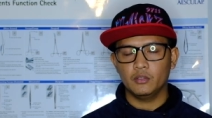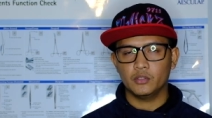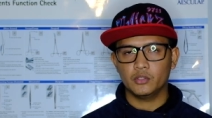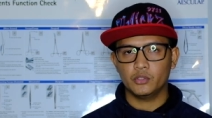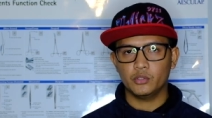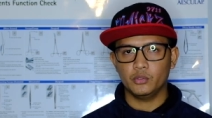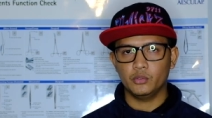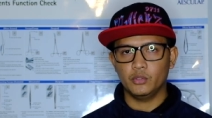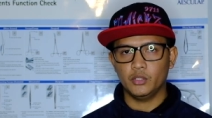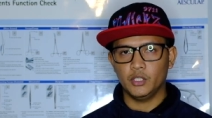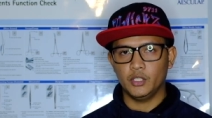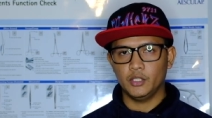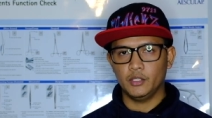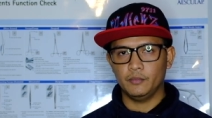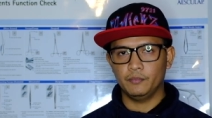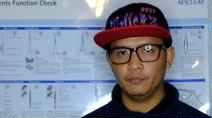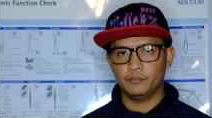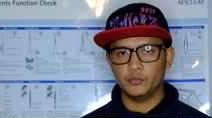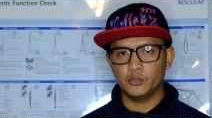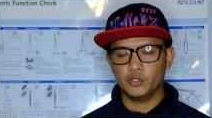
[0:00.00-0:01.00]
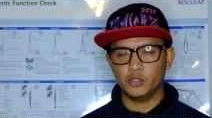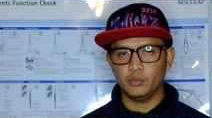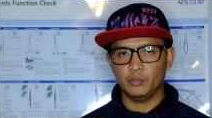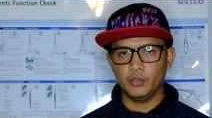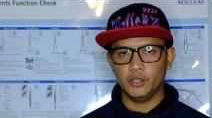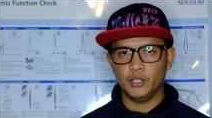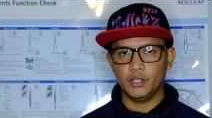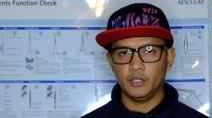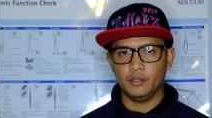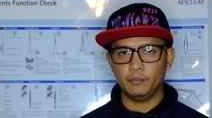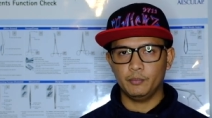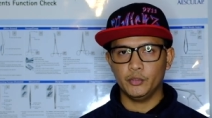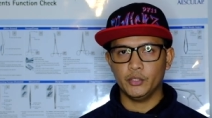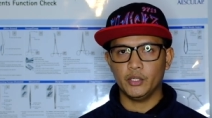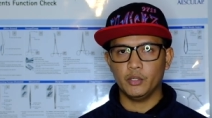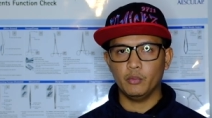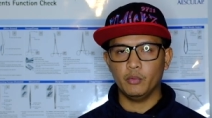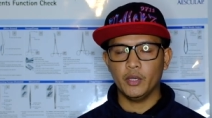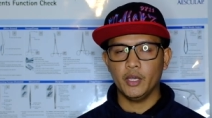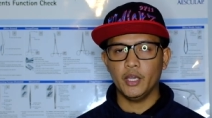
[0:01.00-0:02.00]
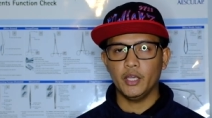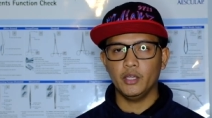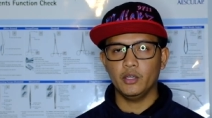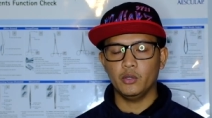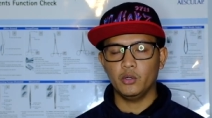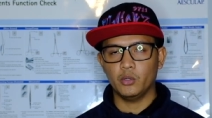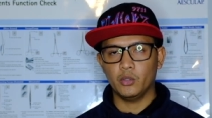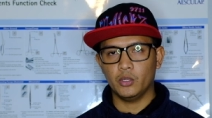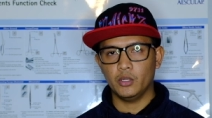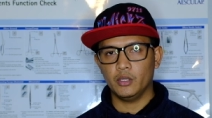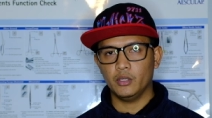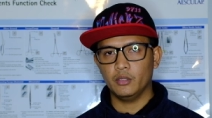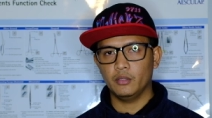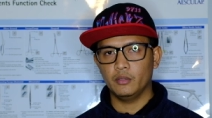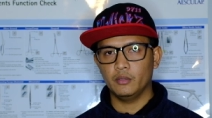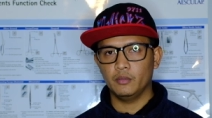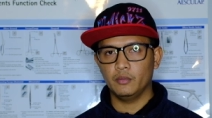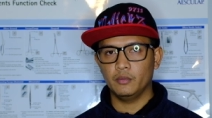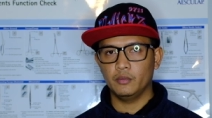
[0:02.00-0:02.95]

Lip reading: to be put away or